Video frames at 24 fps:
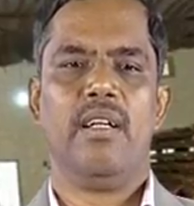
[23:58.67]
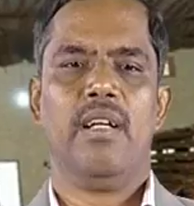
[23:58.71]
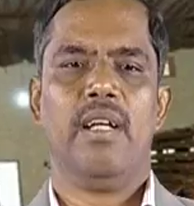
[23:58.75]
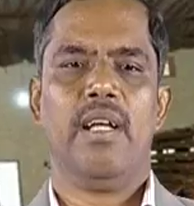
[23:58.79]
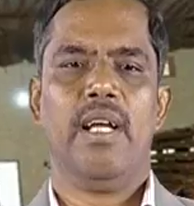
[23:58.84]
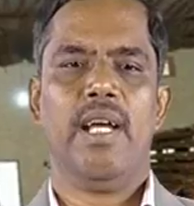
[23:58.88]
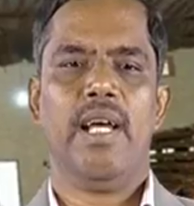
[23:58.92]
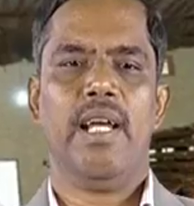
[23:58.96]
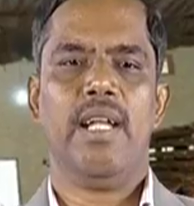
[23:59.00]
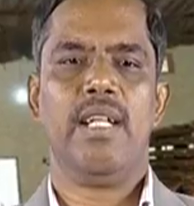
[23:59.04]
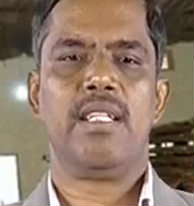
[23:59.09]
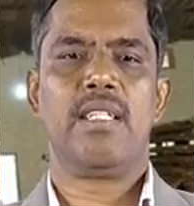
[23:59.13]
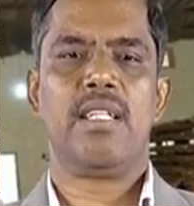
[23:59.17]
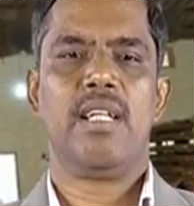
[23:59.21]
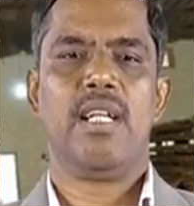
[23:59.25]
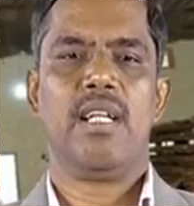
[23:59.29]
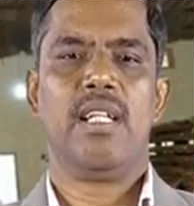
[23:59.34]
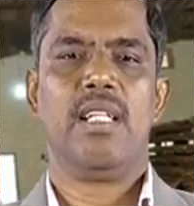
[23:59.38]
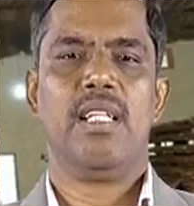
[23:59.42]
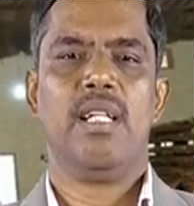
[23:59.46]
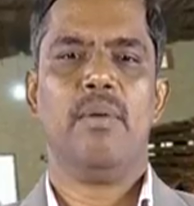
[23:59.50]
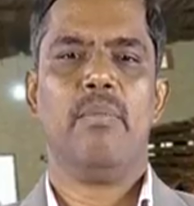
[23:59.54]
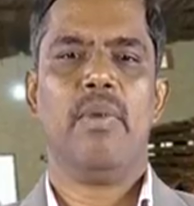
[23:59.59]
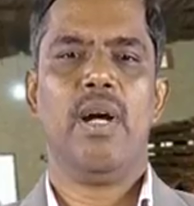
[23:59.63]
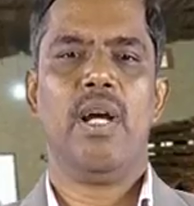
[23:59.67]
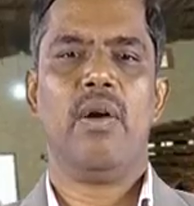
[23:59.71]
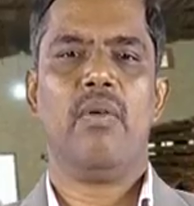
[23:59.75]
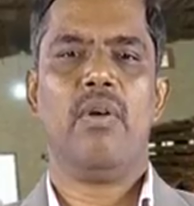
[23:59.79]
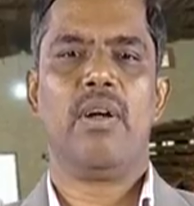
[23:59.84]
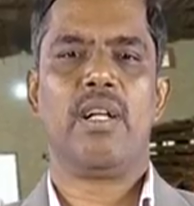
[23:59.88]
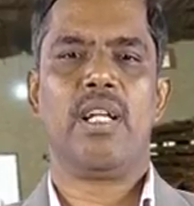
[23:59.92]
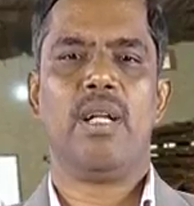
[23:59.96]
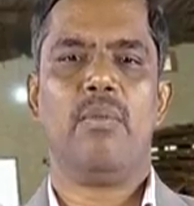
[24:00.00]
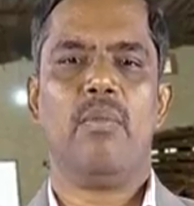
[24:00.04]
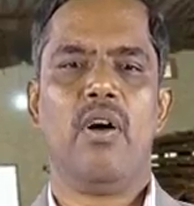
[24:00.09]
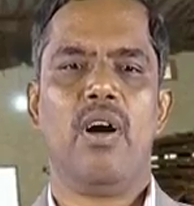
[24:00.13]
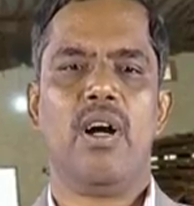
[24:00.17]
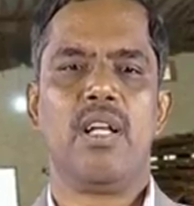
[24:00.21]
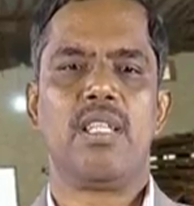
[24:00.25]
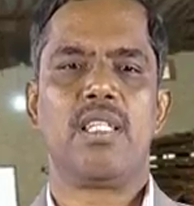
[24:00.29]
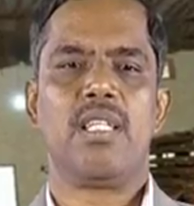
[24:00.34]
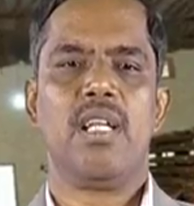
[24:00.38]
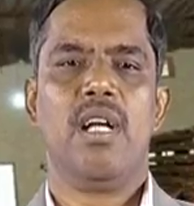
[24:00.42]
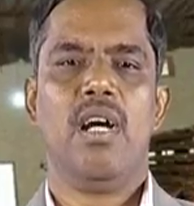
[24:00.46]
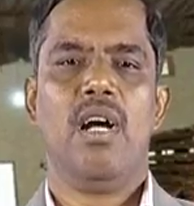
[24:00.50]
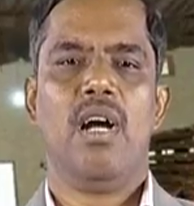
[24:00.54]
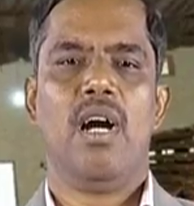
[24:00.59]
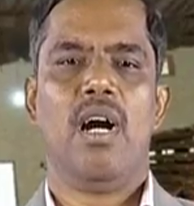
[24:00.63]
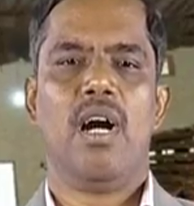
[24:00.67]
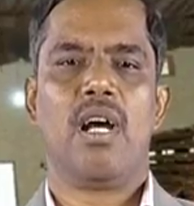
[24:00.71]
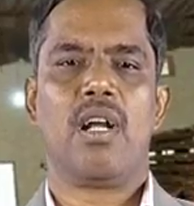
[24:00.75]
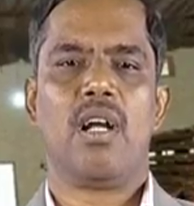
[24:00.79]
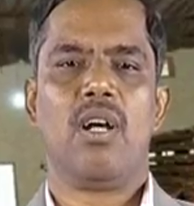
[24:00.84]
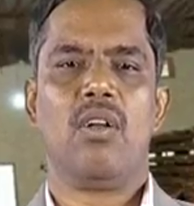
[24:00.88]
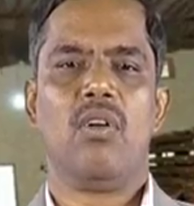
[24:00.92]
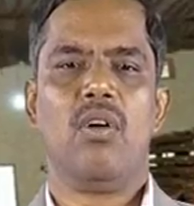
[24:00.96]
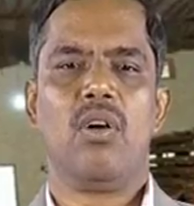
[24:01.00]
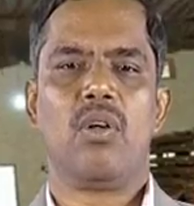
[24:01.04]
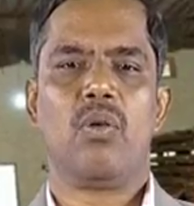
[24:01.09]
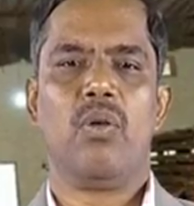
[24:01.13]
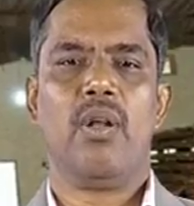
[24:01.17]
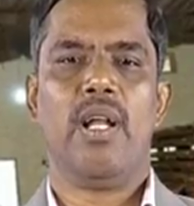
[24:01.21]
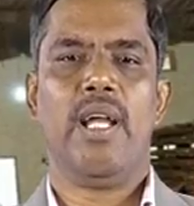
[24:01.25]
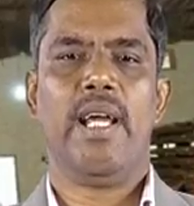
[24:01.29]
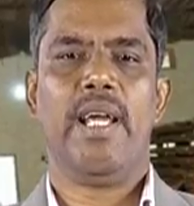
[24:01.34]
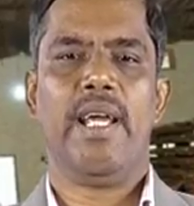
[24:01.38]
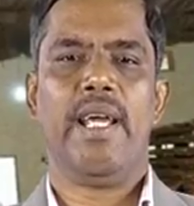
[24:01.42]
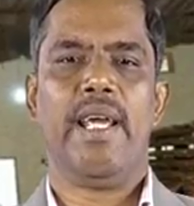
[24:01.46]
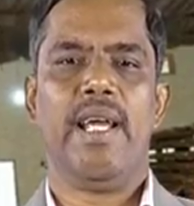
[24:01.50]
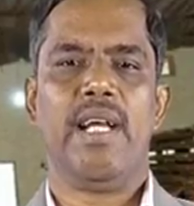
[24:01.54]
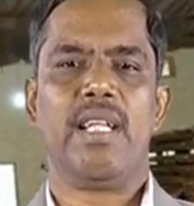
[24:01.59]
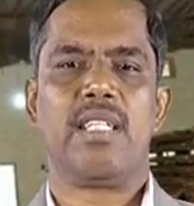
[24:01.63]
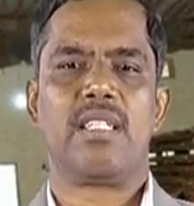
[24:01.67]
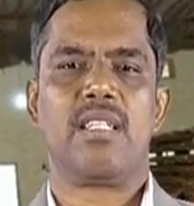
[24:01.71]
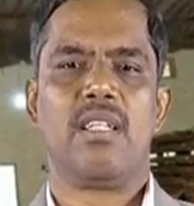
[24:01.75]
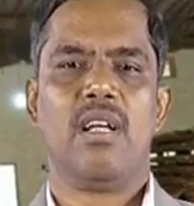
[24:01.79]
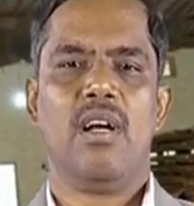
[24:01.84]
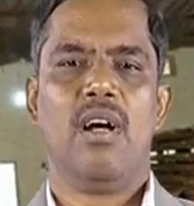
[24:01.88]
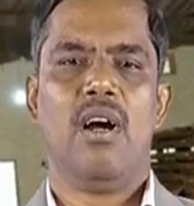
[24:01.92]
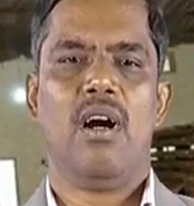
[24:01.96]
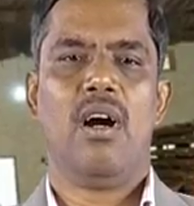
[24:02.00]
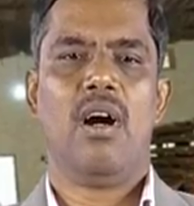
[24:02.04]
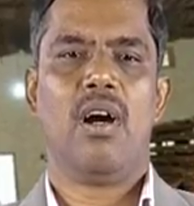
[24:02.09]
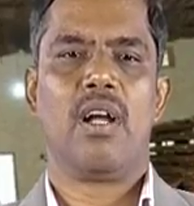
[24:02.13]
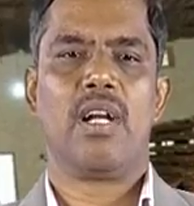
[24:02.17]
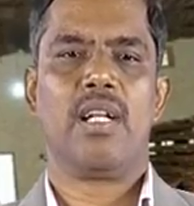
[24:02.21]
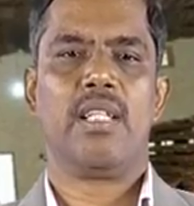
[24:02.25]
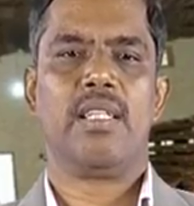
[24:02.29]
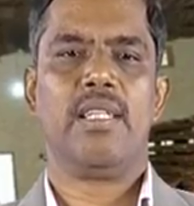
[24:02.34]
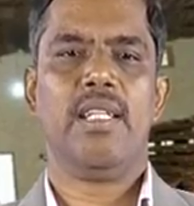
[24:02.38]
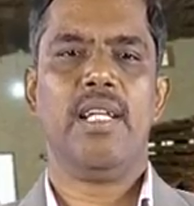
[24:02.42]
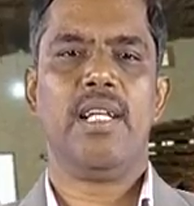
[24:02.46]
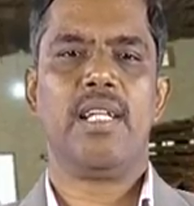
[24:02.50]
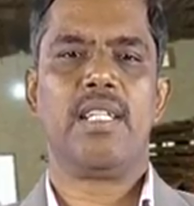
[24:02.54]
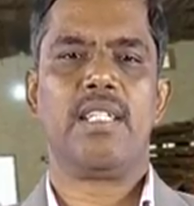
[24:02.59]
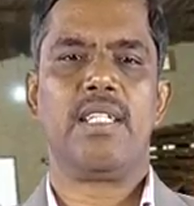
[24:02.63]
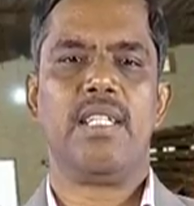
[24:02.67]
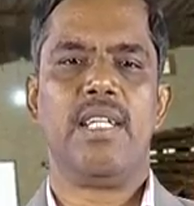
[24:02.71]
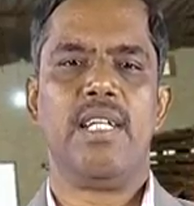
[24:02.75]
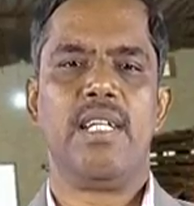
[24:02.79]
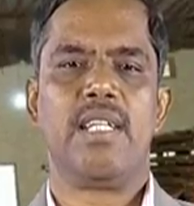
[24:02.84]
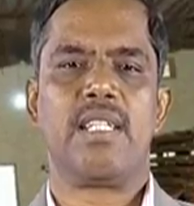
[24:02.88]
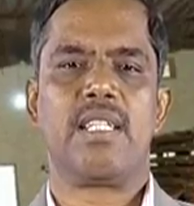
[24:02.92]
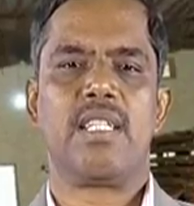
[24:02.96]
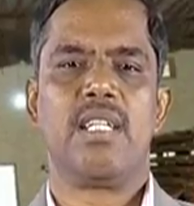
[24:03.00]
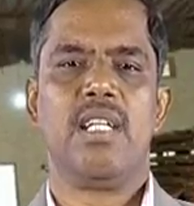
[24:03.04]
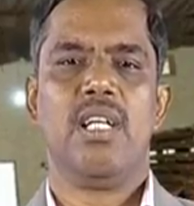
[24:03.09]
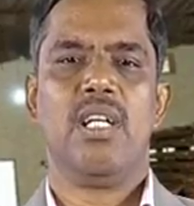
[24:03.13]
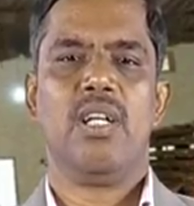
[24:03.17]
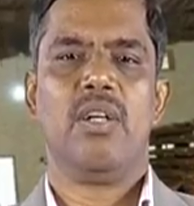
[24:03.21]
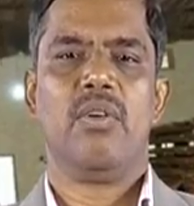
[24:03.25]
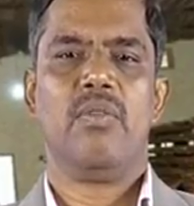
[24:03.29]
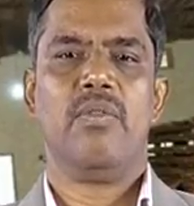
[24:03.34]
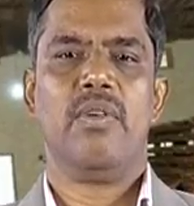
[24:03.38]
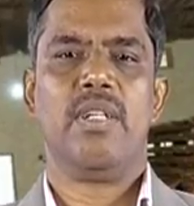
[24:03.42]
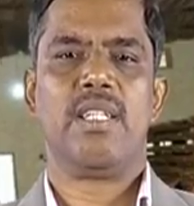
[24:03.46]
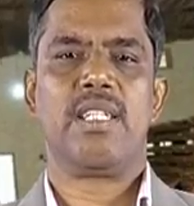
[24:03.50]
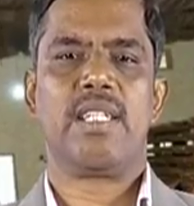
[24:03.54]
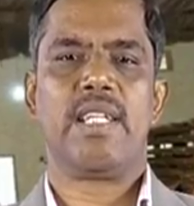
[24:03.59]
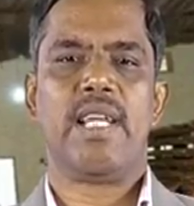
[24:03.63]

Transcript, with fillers: Hence, the bivoltine moths are allowed to lay eggs on thick sheets which